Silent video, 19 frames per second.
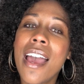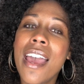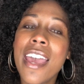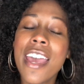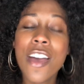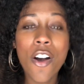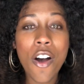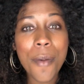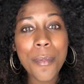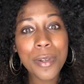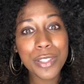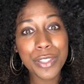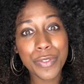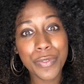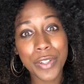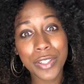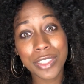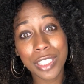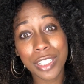it
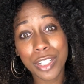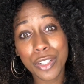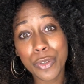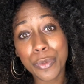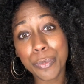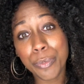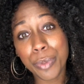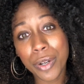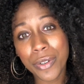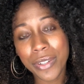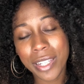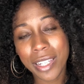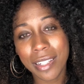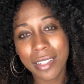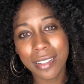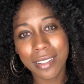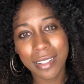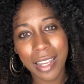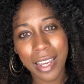almost felt a little
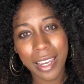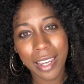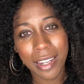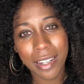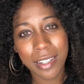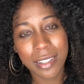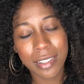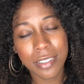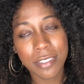broken. Like